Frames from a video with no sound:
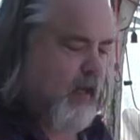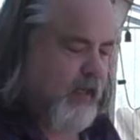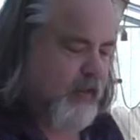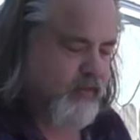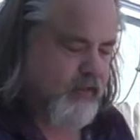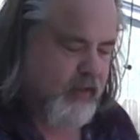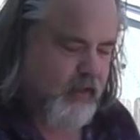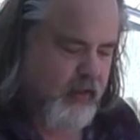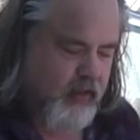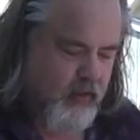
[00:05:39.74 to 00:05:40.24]

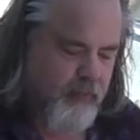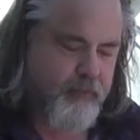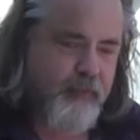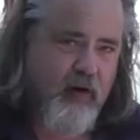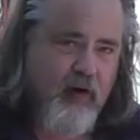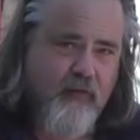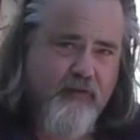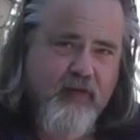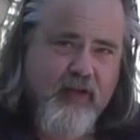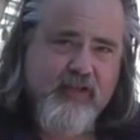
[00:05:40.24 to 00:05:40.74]
guys, another
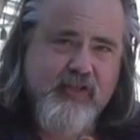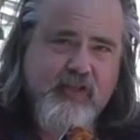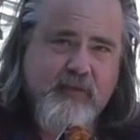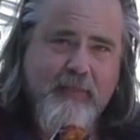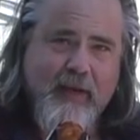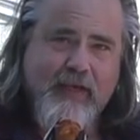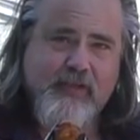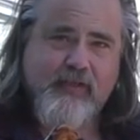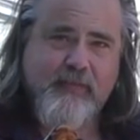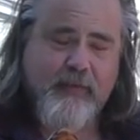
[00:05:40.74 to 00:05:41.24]
perfect
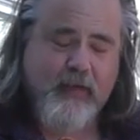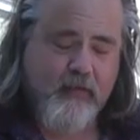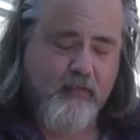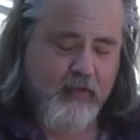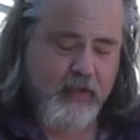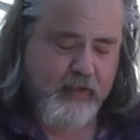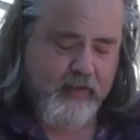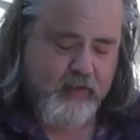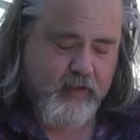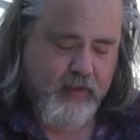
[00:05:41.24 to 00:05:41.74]
specimen
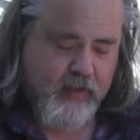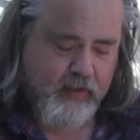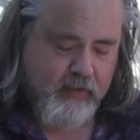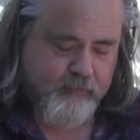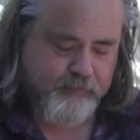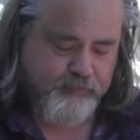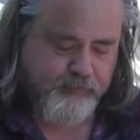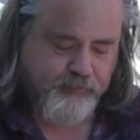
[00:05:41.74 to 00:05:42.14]
right there.